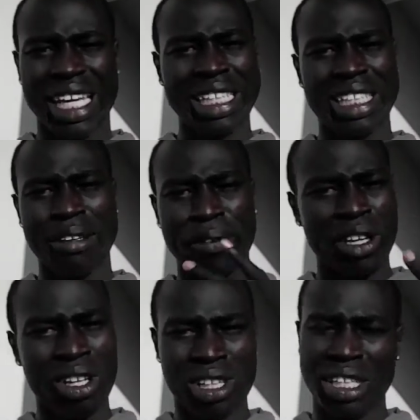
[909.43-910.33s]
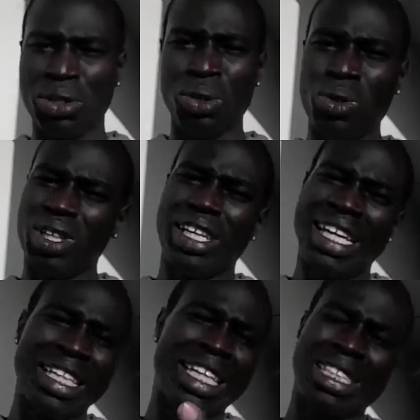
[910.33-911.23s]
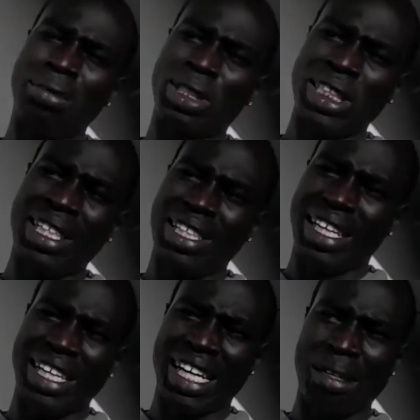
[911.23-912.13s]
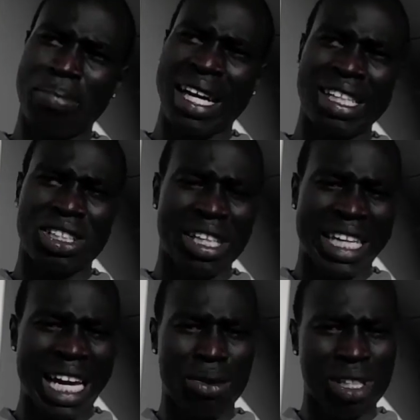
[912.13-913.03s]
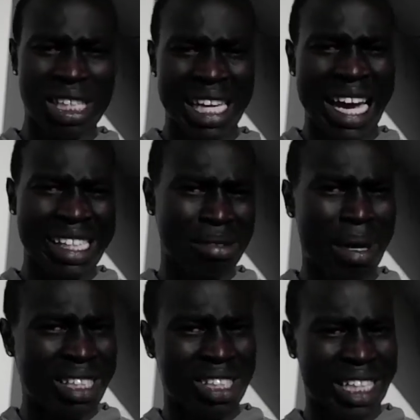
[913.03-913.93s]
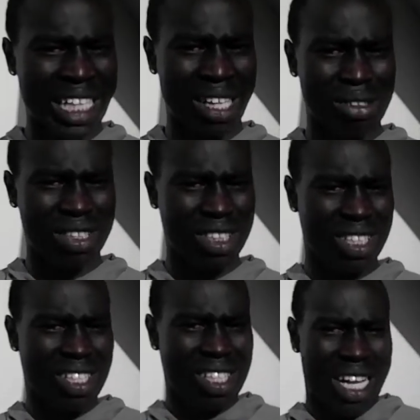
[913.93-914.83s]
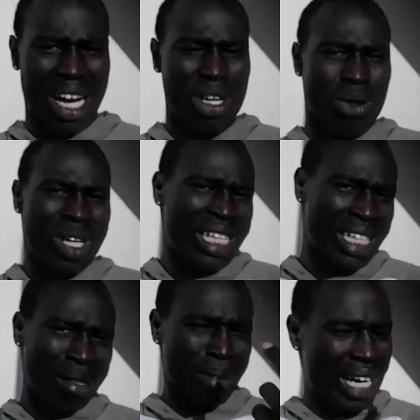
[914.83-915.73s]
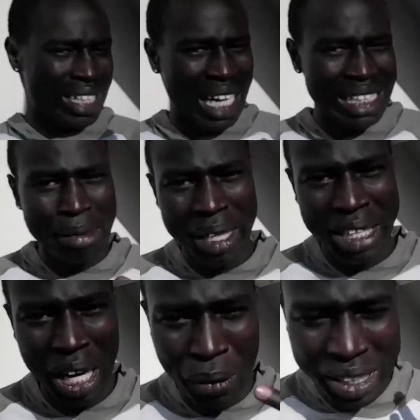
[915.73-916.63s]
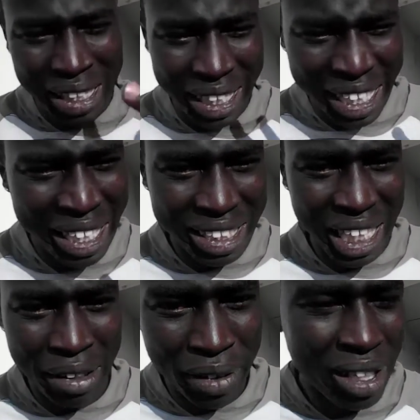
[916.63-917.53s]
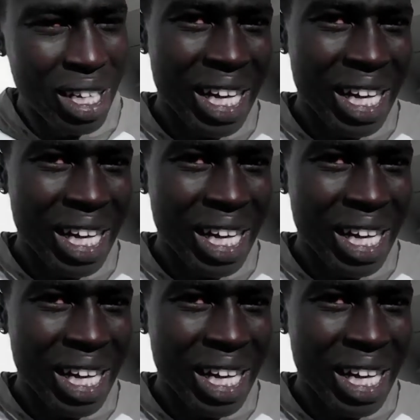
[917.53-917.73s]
That shit failed. The dude, he did some shit. He got him back into the account. He hacked him back to the account. I don't know what he did, but at that time I didn't. I wasn't internet savvy.